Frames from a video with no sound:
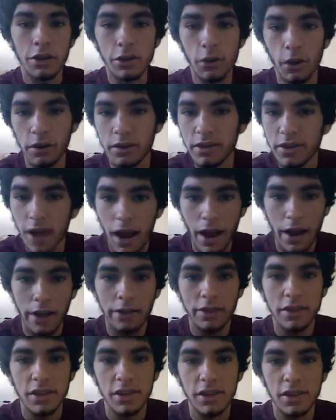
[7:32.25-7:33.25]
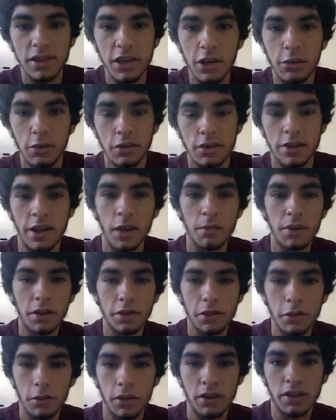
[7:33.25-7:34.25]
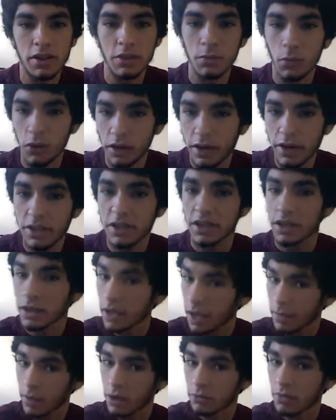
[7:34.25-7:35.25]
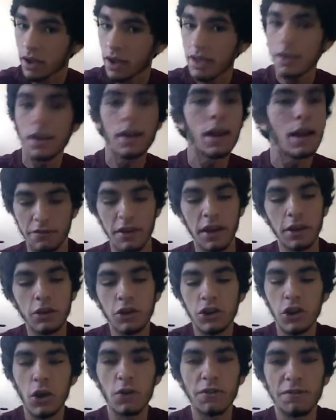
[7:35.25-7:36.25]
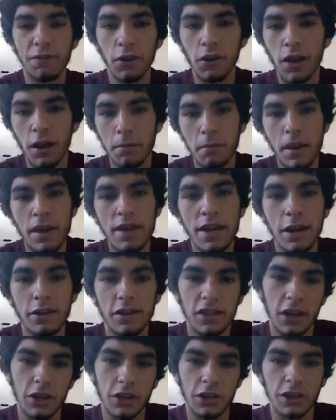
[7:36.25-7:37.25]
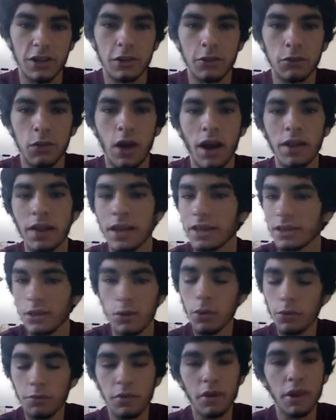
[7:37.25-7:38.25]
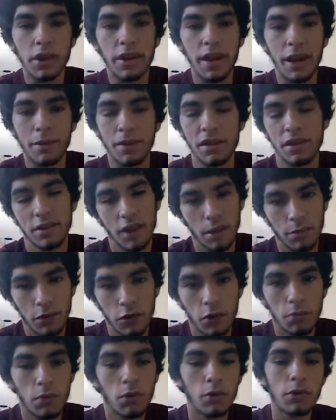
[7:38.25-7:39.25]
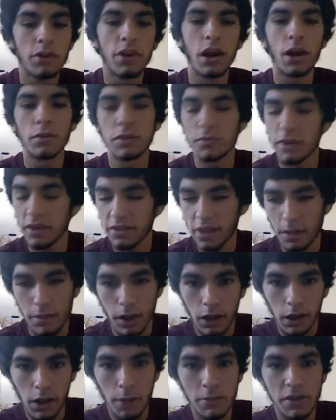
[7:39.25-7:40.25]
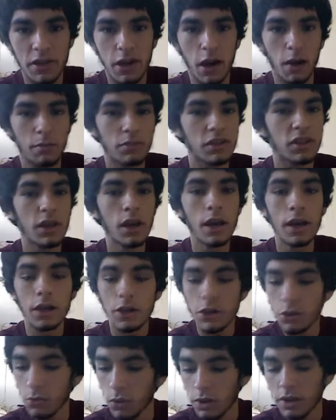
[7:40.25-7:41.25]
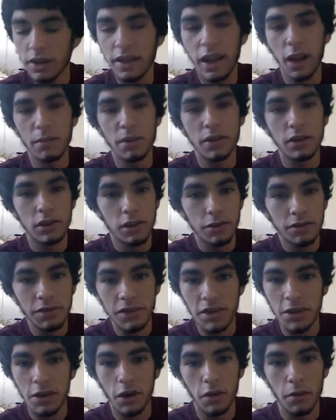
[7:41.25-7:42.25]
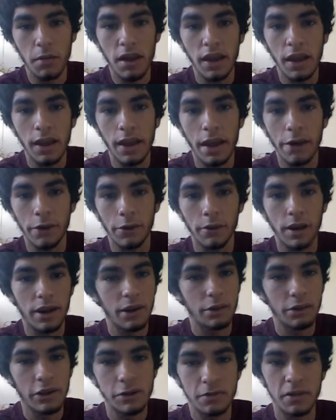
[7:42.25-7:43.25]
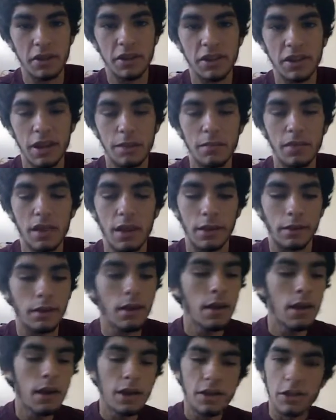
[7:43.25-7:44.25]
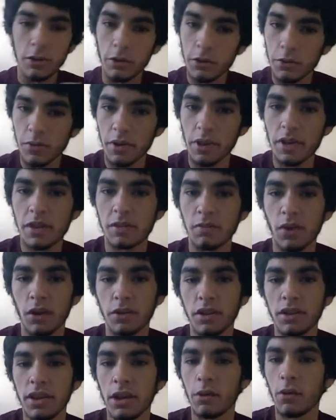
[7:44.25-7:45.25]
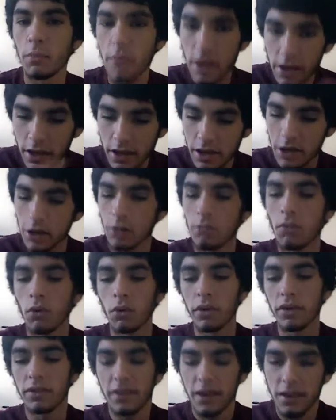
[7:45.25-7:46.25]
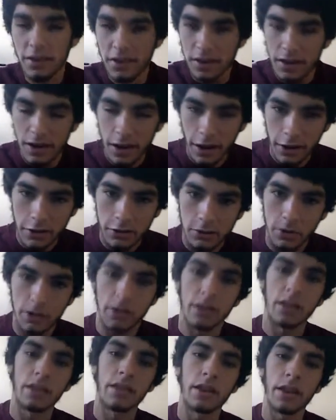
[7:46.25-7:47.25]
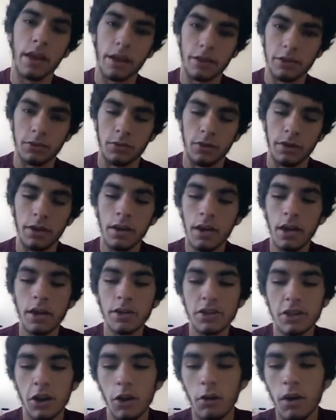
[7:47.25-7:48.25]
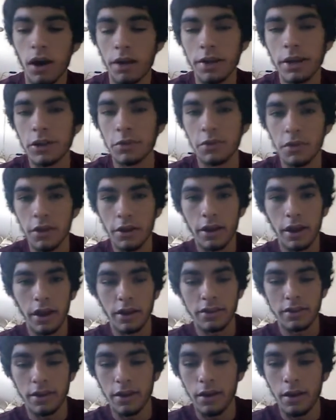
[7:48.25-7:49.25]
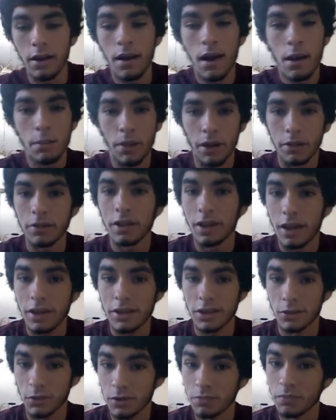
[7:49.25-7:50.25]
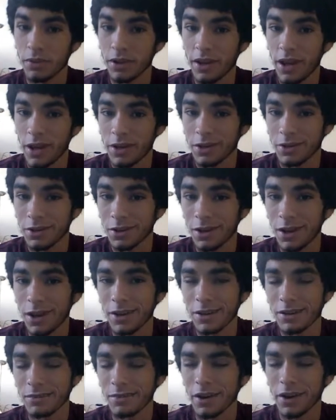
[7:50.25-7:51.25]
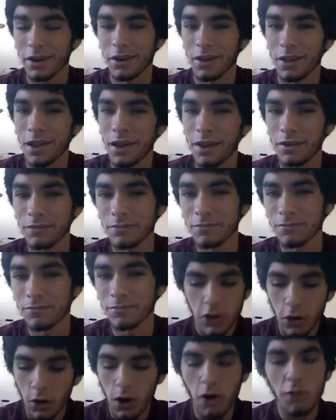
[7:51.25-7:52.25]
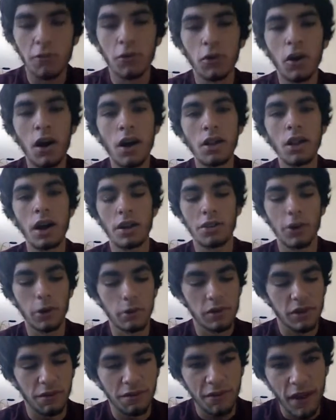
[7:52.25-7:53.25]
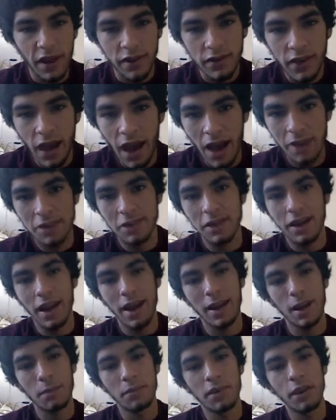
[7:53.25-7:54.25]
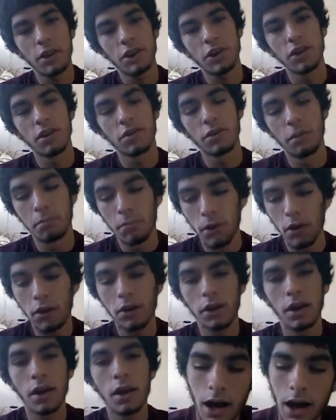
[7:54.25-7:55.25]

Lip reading: You're dying to see the sequels now because you want to see more kissing. Am I right? If they had showed full-on makeout sessions in Twilight, you wouldn't really care by the time New Moon comes, by the time Eclipse comes. You wouldn't care because you've seen all the making out already. It would just be the same thing. So it's really smart that they will make it, you know, more intense in the next one and then the next one. So that's a really good idea, but the kissing was pretty excellent, guys. I'm not gonna lie. So overall, I thought it was a fantastic adaptation of the book.